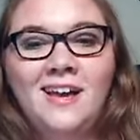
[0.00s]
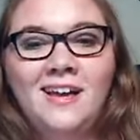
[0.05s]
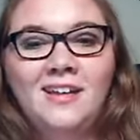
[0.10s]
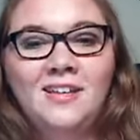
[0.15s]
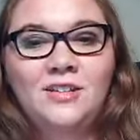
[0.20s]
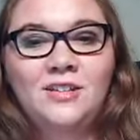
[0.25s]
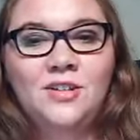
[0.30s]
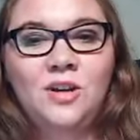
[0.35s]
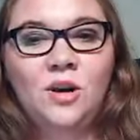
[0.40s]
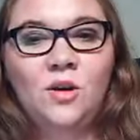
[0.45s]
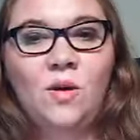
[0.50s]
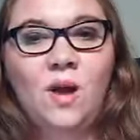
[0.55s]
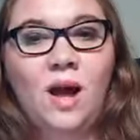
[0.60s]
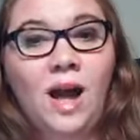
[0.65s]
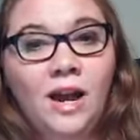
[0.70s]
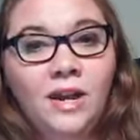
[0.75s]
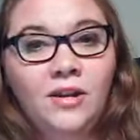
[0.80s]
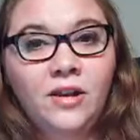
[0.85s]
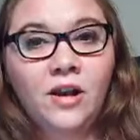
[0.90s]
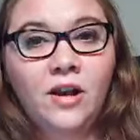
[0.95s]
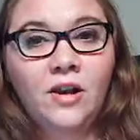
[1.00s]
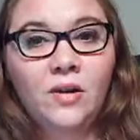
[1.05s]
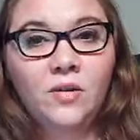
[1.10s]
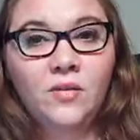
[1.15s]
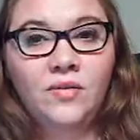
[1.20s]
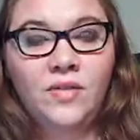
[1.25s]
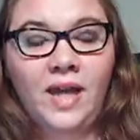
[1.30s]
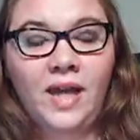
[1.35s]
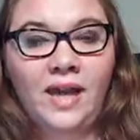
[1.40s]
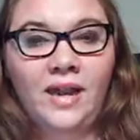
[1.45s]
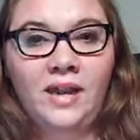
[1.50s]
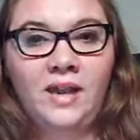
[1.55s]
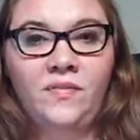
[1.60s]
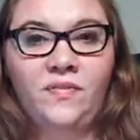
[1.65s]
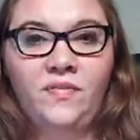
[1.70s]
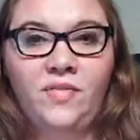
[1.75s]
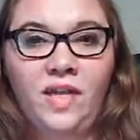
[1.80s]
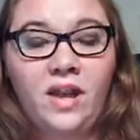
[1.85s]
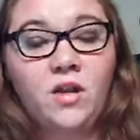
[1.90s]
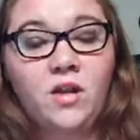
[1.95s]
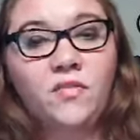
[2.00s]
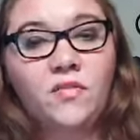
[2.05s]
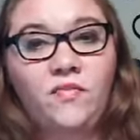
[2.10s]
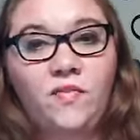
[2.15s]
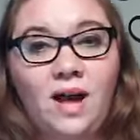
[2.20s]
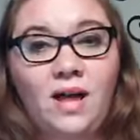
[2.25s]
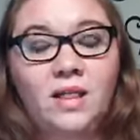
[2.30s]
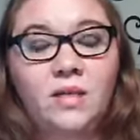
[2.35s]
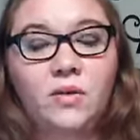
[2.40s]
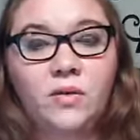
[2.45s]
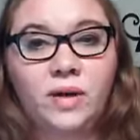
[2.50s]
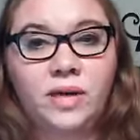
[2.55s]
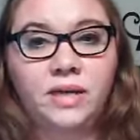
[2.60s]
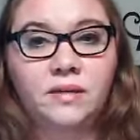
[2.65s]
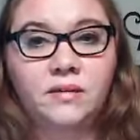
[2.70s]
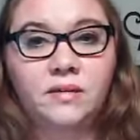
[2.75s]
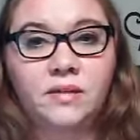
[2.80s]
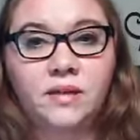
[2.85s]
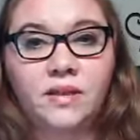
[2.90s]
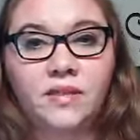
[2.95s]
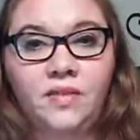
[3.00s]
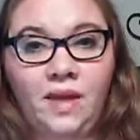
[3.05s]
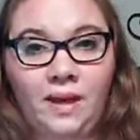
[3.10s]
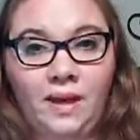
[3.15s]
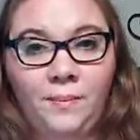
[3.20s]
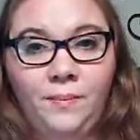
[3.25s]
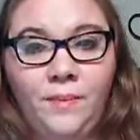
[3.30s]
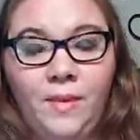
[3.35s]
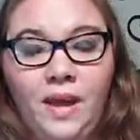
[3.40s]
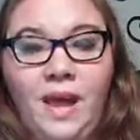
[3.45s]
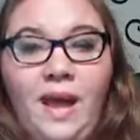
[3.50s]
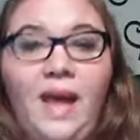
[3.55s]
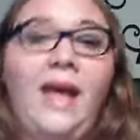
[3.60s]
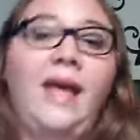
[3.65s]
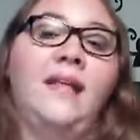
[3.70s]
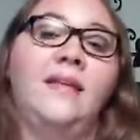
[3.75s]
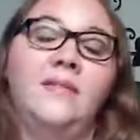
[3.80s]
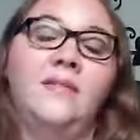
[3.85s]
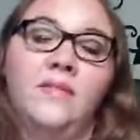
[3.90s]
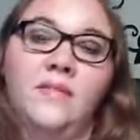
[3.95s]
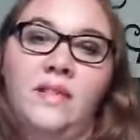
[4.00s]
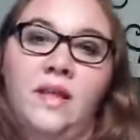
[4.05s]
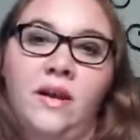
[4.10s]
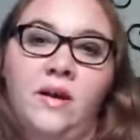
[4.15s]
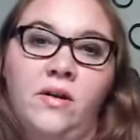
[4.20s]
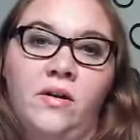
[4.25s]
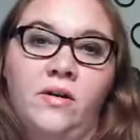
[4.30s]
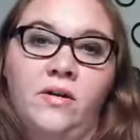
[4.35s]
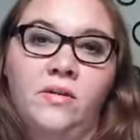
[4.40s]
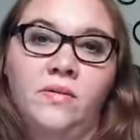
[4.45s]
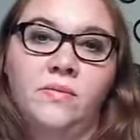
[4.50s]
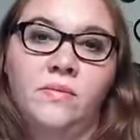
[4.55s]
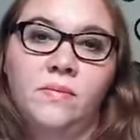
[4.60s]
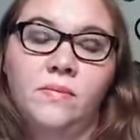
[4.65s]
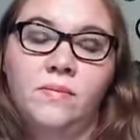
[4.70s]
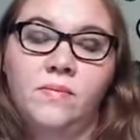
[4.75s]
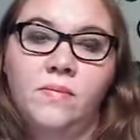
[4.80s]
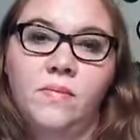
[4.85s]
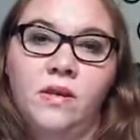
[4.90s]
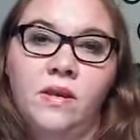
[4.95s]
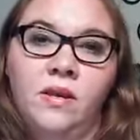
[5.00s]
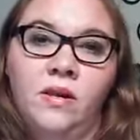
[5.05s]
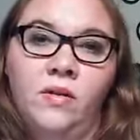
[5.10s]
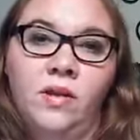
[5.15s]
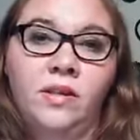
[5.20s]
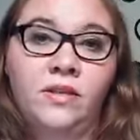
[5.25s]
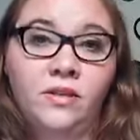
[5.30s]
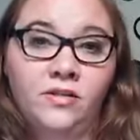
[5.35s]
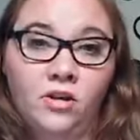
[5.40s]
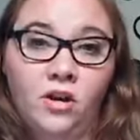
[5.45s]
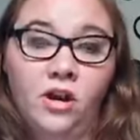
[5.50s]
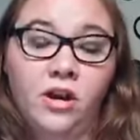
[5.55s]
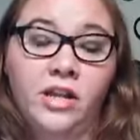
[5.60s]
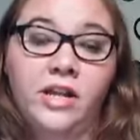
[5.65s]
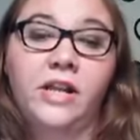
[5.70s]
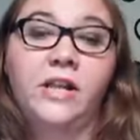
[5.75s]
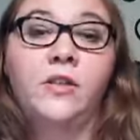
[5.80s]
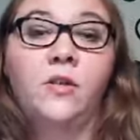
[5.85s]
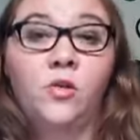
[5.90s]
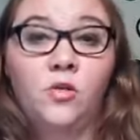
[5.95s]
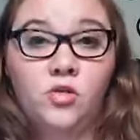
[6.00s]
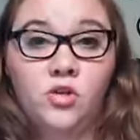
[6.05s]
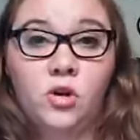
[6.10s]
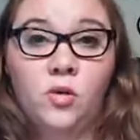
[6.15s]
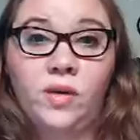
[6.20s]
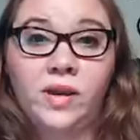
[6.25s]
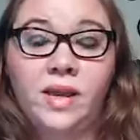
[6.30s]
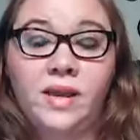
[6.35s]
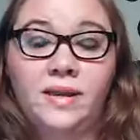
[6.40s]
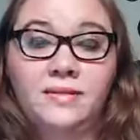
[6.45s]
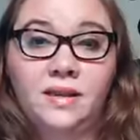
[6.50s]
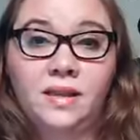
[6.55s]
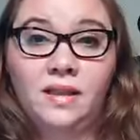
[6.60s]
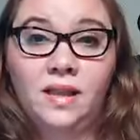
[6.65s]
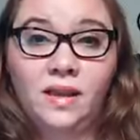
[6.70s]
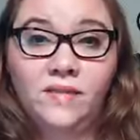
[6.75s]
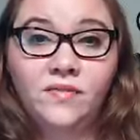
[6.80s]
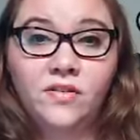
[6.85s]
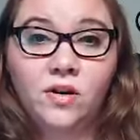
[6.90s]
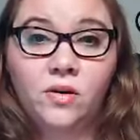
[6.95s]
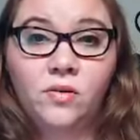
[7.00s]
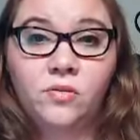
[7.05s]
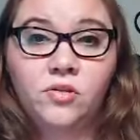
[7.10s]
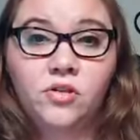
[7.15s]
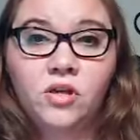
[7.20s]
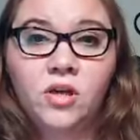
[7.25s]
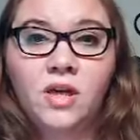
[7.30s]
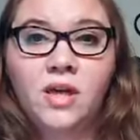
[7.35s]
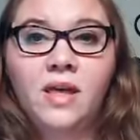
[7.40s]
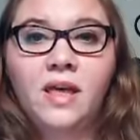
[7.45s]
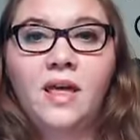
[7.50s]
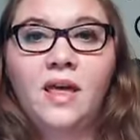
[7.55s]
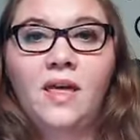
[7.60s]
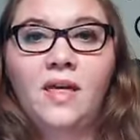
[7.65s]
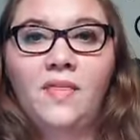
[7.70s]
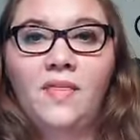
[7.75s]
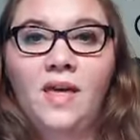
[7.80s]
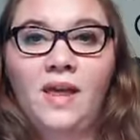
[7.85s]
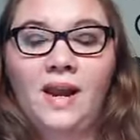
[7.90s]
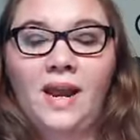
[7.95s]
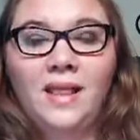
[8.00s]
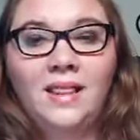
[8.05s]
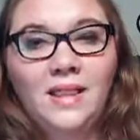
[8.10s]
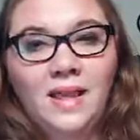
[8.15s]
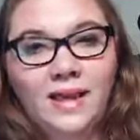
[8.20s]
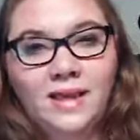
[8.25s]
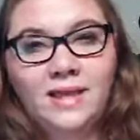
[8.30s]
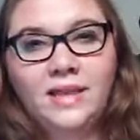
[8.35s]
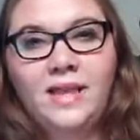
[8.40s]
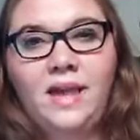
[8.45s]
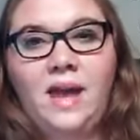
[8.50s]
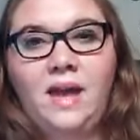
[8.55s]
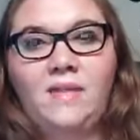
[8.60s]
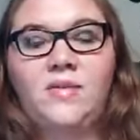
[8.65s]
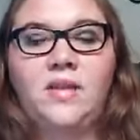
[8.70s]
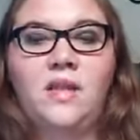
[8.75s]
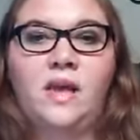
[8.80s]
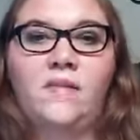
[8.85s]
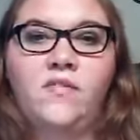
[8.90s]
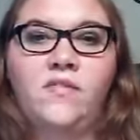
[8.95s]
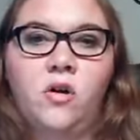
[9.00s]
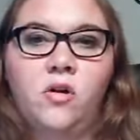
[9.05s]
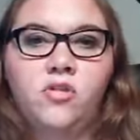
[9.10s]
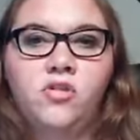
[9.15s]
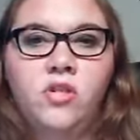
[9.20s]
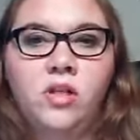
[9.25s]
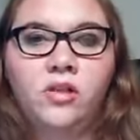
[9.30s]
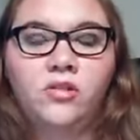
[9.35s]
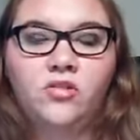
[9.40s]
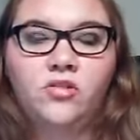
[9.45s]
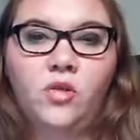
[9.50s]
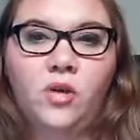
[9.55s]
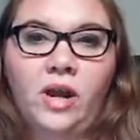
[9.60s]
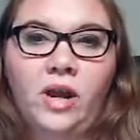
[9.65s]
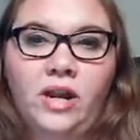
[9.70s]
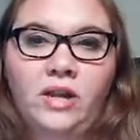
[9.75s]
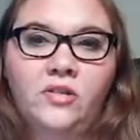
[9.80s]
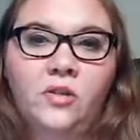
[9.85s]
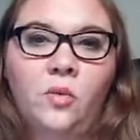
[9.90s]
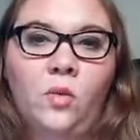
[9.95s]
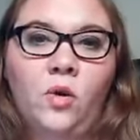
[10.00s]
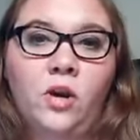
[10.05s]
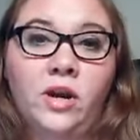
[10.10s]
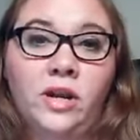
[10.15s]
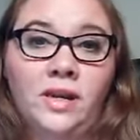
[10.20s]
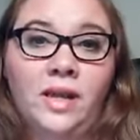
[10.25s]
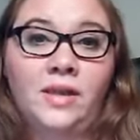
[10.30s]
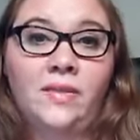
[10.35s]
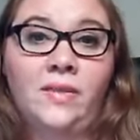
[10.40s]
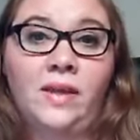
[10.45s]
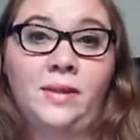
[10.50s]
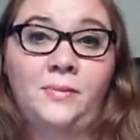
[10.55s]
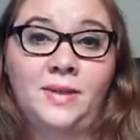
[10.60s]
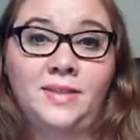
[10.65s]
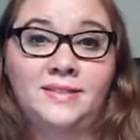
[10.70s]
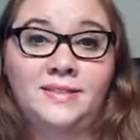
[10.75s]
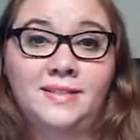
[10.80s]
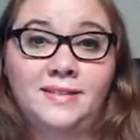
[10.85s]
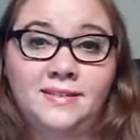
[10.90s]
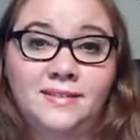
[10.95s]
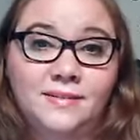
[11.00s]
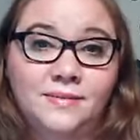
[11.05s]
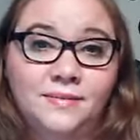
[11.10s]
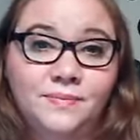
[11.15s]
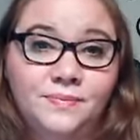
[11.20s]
So I know that if they are following them and they're, in the targeting and they're showing as a life coach, that I likely have a life coach that's trying to work an online business.